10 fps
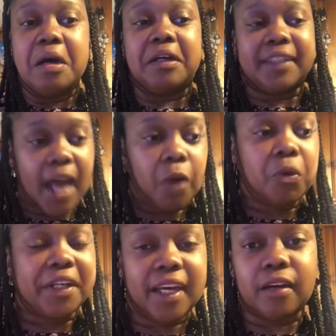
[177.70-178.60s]
that will
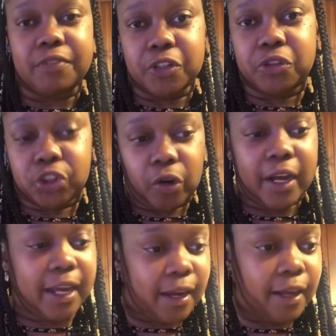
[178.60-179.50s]
give you joy
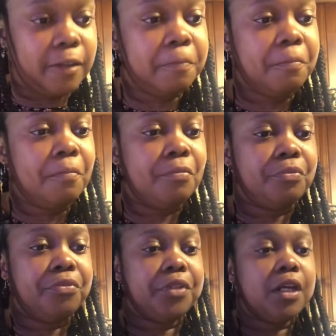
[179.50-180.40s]
in it.
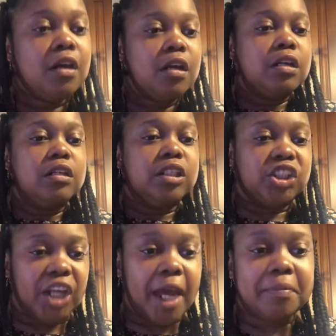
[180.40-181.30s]
James